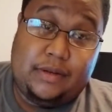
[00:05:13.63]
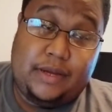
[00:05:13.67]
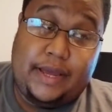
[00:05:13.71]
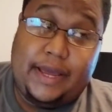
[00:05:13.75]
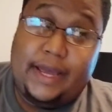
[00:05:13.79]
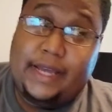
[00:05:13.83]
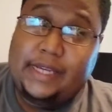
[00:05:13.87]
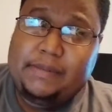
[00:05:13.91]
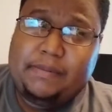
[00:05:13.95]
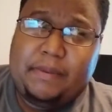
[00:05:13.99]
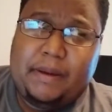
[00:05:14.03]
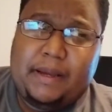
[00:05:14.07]

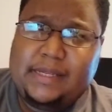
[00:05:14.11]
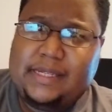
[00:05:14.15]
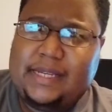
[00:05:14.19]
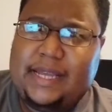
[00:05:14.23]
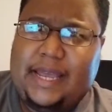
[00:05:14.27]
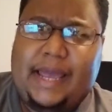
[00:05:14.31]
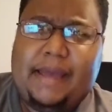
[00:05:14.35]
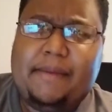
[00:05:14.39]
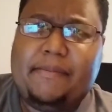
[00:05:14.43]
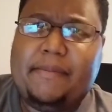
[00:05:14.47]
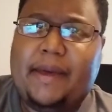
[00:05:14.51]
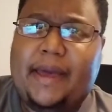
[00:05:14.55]
Xbox
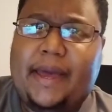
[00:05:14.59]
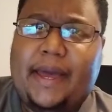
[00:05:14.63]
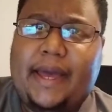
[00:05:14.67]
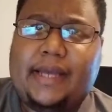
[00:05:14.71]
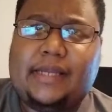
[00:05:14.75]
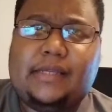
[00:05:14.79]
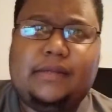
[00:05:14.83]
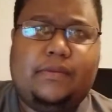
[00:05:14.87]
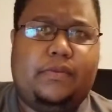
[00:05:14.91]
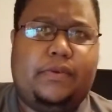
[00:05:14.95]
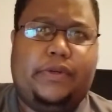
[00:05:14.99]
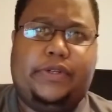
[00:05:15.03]
Game
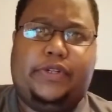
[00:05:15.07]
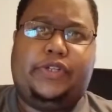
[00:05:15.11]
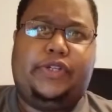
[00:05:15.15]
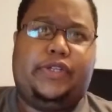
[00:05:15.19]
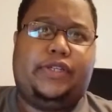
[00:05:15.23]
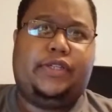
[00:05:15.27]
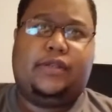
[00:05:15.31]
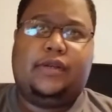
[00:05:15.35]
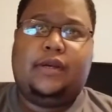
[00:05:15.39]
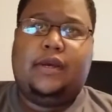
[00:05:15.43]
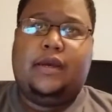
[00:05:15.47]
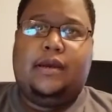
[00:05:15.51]
Pass, which
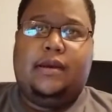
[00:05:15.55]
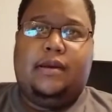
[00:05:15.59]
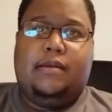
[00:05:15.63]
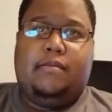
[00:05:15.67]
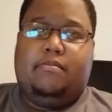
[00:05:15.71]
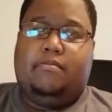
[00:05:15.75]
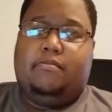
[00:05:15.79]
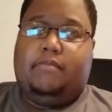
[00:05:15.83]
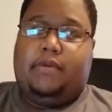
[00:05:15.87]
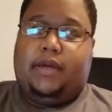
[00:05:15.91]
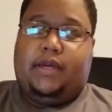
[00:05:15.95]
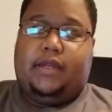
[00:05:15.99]
has
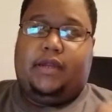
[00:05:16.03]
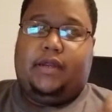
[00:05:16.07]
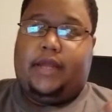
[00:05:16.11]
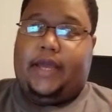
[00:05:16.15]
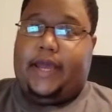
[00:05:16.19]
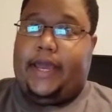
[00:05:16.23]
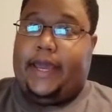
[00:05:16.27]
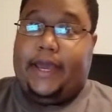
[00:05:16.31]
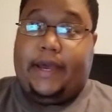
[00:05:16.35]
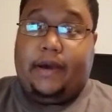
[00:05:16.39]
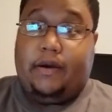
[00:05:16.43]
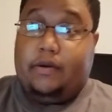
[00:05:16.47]
been
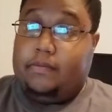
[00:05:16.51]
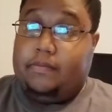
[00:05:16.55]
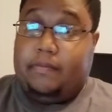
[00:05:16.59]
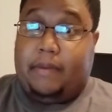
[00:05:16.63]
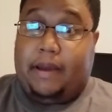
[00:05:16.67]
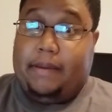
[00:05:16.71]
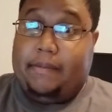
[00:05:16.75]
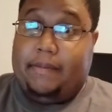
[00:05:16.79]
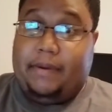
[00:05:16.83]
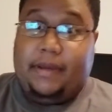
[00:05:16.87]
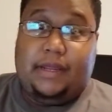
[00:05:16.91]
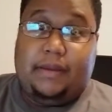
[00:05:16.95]
hailed by
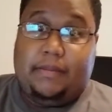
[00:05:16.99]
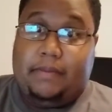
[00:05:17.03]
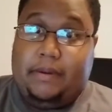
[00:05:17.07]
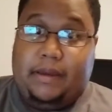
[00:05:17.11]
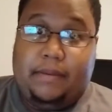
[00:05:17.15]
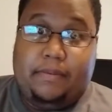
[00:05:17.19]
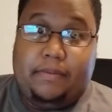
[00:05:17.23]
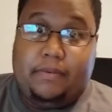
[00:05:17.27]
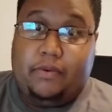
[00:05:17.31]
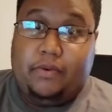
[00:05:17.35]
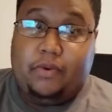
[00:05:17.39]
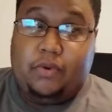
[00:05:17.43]
many
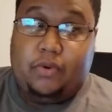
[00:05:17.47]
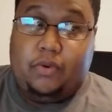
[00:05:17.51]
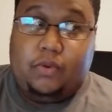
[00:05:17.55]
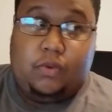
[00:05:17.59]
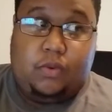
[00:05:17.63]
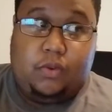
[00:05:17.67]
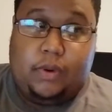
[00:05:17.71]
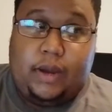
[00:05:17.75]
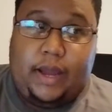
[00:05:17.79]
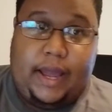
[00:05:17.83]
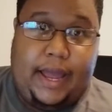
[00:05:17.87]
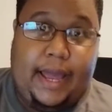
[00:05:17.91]
people
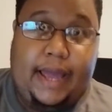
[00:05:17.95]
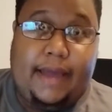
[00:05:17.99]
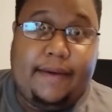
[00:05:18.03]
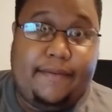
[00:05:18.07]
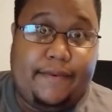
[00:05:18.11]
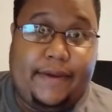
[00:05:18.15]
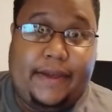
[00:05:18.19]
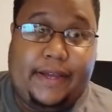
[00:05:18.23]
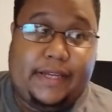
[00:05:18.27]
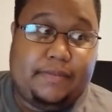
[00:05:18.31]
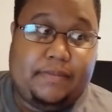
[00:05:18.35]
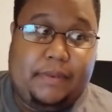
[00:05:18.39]
who have
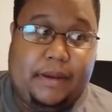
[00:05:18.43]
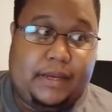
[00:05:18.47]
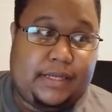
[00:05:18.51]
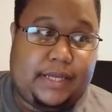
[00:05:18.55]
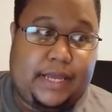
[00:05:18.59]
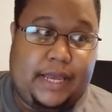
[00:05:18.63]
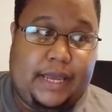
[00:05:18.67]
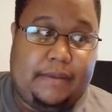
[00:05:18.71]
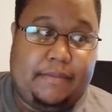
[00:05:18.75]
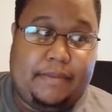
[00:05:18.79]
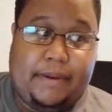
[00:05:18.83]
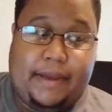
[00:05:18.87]
Xbox
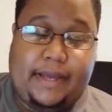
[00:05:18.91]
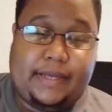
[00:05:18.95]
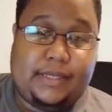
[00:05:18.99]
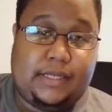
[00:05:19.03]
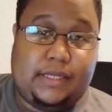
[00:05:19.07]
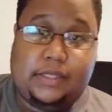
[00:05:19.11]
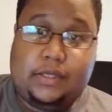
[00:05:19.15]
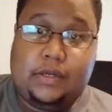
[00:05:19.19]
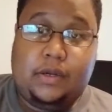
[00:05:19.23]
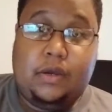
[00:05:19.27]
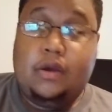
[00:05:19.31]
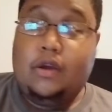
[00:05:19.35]
Game
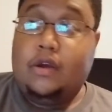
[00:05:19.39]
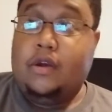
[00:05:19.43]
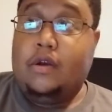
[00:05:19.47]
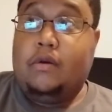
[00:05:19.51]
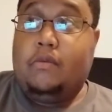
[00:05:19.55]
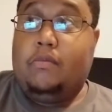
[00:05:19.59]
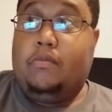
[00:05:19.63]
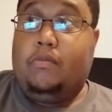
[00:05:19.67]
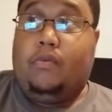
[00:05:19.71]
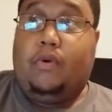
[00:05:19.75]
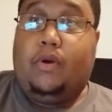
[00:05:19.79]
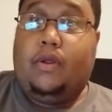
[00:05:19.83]
Passes,
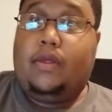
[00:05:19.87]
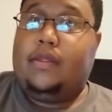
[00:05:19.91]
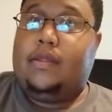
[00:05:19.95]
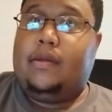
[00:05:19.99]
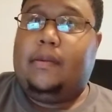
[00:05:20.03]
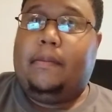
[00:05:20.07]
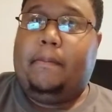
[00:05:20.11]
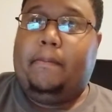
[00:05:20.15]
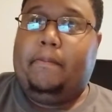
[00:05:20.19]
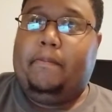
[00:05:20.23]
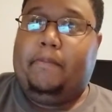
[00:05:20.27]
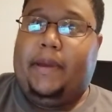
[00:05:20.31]
one of the
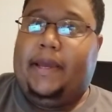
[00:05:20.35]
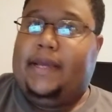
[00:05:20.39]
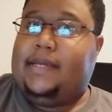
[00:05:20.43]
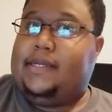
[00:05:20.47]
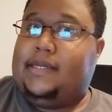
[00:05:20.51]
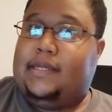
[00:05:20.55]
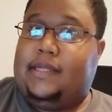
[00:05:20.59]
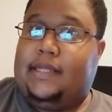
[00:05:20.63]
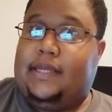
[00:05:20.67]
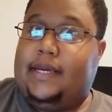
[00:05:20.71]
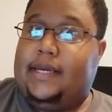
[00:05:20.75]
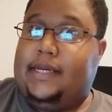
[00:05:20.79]

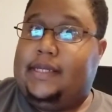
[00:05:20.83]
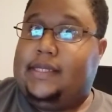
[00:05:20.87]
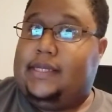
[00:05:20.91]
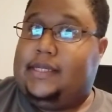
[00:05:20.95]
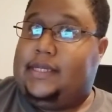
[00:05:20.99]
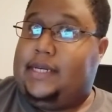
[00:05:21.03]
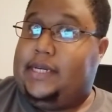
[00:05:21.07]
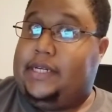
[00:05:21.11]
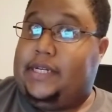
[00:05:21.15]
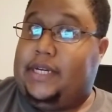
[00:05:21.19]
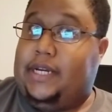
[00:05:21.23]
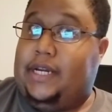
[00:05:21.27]
best things that's
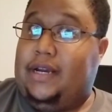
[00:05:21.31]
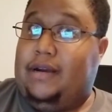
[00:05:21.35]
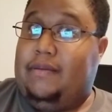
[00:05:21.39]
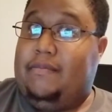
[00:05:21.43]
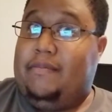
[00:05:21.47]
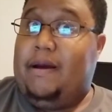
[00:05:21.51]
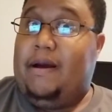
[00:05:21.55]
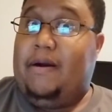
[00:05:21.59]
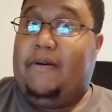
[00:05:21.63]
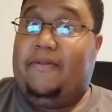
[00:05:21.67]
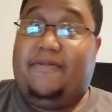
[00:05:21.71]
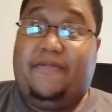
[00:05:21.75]
actually come
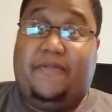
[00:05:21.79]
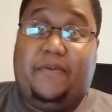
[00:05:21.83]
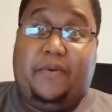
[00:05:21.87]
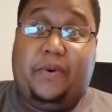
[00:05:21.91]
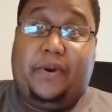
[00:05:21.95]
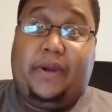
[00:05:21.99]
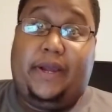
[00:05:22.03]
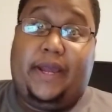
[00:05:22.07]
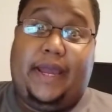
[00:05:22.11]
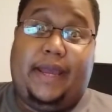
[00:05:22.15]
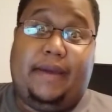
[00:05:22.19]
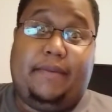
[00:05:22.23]
out for
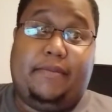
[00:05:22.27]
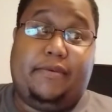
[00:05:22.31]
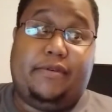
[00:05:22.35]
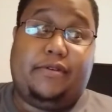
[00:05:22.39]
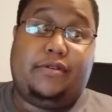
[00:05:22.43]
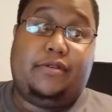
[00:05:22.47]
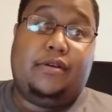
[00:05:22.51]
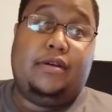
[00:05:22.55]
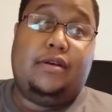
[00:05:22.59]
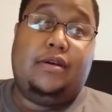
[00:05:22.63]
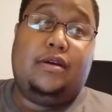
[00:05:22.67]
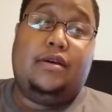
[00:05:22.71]
gamers.
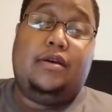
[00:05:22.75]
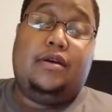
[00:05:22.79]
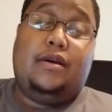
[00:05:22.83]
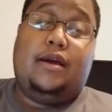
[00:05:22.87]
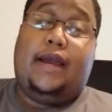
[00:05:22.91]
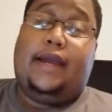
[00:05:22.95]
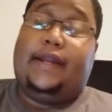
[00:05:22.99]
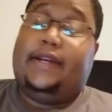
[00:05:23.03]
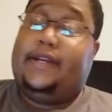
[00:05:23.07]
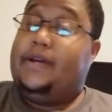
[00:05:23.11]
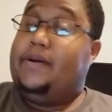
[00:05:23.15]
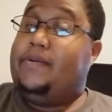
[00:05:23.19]

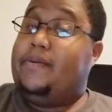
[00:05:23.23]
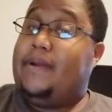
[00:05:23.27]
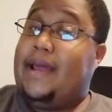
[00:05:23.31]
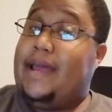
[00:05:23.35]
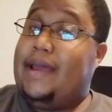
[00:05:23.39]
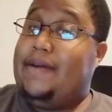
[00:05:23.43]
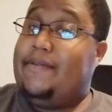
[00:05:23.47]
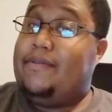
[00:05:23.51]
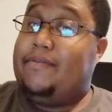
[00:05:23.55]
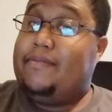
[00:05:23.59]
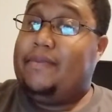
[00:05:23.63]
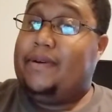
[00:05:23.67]
I don't
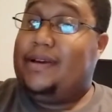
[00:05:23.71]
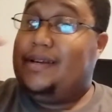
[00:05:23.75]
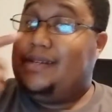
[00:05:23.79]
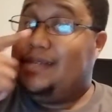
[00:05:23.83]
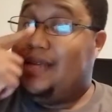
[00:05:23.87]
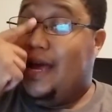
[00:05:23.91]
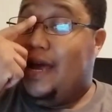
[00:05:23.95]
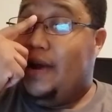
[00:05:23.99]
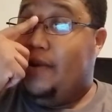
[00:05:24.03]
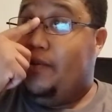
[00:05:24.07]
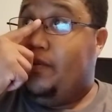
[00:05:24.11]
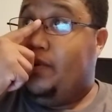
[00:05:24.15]
have it because
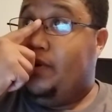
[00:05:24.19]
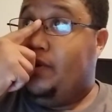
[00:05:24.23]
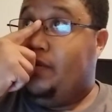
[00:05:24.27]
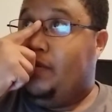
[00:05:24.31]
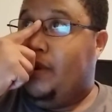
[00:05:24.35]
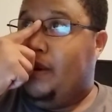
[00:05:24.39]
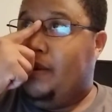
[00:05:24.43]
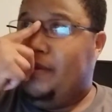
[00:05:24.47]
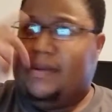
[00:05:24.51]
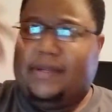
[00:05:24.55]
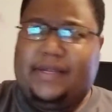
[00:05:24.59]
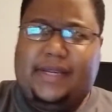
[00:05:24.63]
I wouldn't be
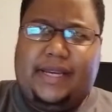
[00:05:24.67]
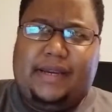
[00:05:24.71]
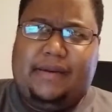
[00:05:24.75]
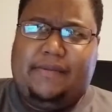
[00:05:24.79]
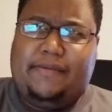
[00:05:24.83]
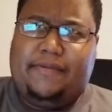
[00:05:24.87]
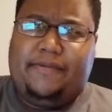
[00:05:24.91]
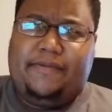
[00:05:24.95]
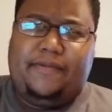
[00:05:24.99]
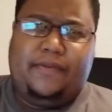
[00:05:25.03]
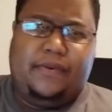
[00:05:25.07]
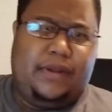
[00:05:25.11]
able to take
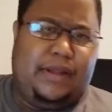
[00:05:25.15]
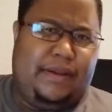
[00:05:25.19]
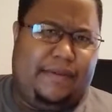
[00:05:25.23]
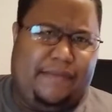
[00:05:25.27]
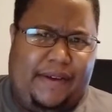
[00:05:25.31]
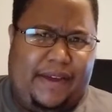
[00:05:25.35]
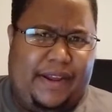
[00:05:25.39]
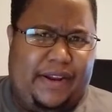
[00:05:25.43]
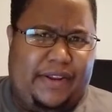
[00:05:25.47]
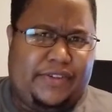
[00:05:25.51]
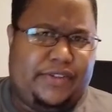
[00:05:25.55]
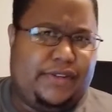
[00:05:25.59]
full
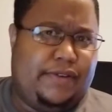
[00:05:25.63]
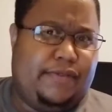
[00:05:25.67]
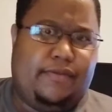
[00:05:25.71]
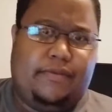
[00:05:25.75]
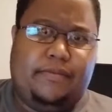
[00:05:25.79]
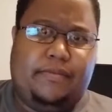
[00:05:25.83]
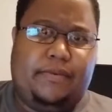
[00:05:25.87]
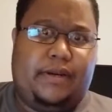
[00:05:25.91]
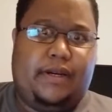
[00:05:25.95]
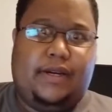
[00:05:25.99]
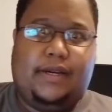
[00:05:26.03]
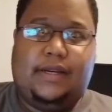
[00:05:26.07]
advantage of it
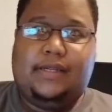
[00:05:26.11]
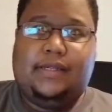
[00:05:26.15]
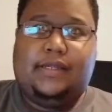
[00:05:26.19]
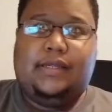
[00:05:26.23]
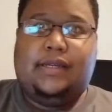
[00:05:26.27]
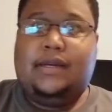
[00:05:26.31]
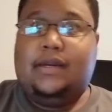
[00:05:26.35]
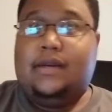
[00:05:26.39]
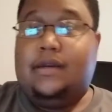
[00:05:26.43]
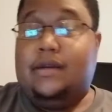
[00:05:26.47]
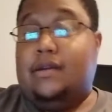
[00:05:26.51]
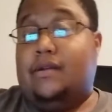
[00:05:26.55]
because
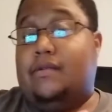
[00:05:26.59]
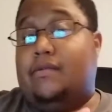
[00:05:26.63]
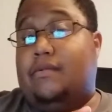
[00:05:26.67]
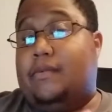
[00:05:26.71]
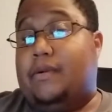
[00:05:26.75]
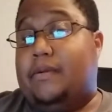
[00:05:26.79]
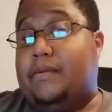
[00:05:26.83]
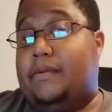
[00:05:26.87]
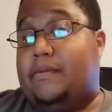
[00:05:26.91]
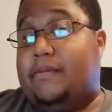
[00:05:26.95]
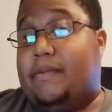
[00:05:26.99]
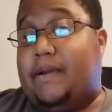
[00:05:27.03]

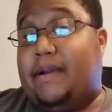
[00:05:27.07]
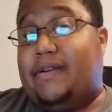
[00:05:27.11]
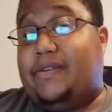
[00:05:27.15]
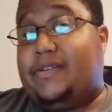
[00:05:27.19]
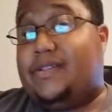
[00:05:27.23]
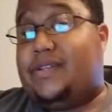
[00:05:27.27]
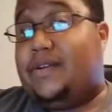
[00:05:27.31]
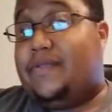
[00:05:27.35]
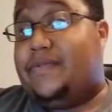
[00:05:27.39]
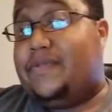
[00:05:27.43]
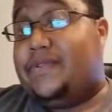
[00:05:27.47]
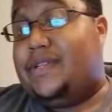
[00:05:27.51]
remember
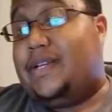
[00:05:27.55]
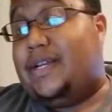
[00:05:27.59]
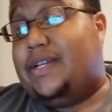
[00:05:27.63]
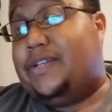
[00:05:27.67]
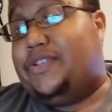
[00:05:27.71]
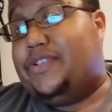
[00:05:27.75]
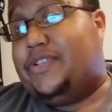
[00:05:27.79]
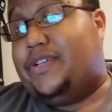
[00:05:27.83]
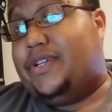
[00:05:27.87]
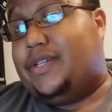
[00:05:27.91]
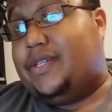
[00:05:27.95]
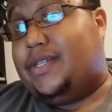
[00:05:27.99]
Microsoft is not
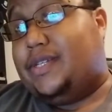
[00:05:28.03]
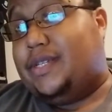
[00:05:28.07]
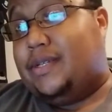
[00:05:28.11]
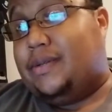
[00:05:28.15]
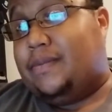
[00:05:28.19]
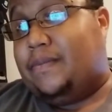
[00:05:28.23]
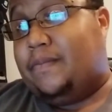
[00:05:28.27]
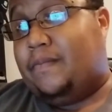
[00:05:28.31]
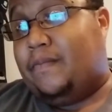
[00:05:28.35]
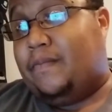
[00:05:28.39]
just